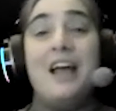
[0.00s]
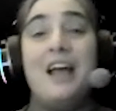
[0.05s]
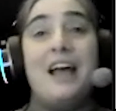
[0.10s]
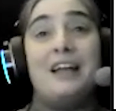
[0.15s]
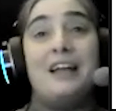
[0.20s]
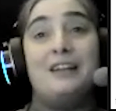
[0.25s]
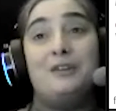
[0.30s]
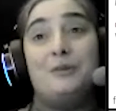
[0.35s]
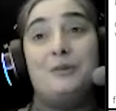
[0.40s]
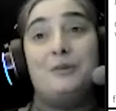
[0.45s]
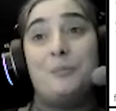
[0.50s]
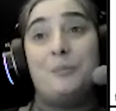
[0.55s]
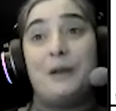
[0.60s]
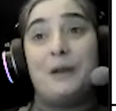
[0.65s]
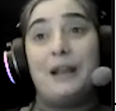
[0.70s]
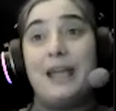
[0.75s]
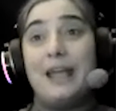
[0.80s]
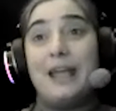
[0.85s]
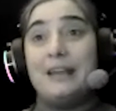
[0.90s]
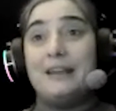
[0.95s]
And you
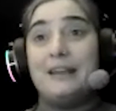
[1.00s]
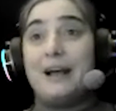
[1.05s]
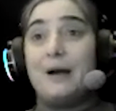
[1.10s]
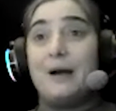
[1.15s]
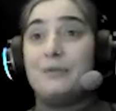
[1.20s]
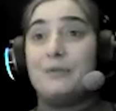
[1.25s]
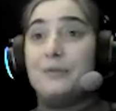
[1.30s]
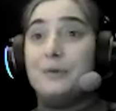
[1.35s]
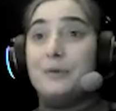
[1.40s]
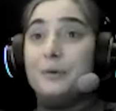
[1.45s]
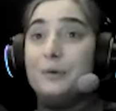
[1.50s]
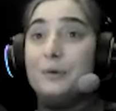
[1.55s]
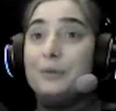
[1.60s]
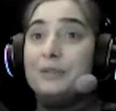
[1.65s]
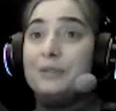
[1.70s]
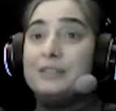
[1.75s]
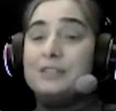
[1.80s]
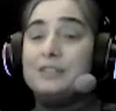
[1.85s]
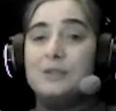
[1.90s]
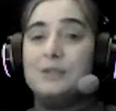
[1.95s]
play now through
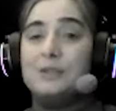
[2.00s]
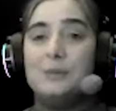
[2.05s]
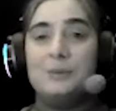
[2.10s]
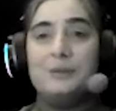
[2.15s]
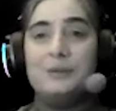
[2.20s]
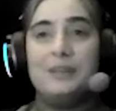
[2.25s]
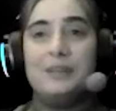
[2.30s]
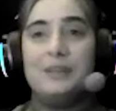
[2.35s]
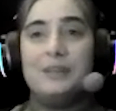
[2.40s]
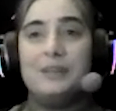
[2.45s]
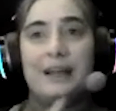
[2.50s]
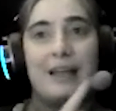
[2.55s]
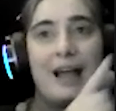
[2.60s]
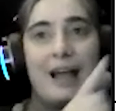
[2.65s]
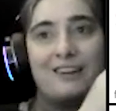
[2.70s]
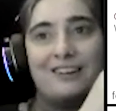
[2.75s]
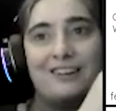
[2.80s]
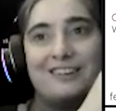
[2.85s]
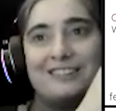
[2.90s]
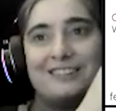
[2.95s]
these two
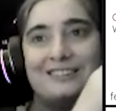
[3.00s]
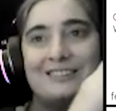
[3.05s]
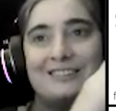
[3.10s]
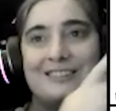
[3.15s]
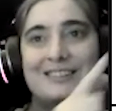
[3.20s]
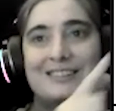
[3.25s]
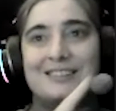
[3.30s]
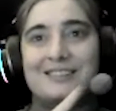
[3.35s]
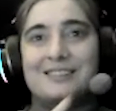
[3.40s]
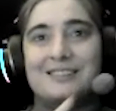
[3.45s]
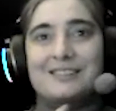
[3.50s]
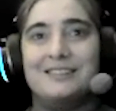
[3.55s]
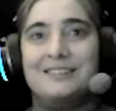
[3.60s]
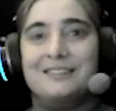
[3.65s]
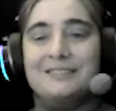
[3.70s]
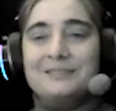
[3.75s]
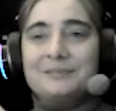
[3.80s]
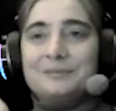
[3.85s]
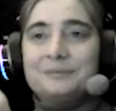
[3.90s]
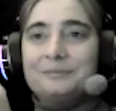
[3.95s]
diagonals
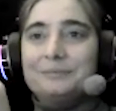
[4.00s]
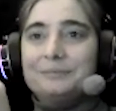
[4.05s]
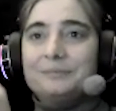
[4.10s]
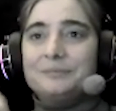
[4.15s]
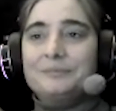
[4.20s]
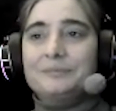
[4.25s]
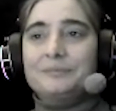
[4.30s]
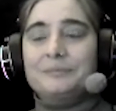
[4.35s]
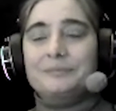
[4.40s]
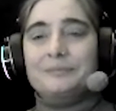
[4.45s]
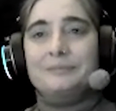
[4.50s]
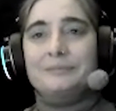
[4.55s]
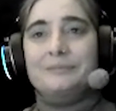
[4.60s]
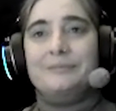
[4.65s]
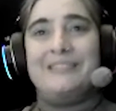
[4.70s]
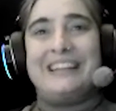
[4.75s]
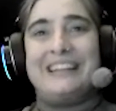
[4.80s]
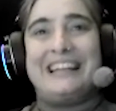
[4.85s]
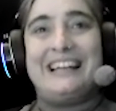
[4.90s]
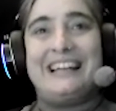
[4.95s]

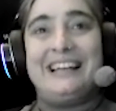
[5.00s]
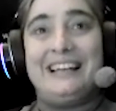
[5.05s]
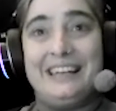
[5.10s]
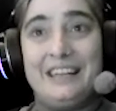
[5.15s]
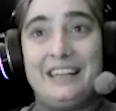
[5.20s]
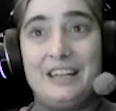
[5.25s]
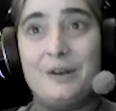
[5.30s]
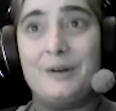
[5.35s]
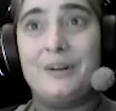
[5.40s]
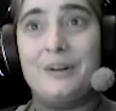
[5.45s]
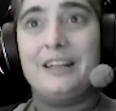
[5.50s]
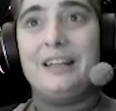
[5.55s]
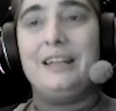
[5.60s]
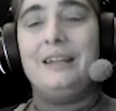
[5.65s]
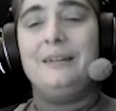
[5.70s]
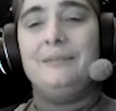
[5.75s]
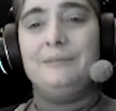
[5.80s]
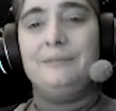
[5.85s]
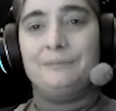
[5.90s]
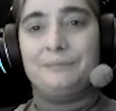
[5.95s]

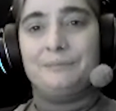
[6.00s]
clearly,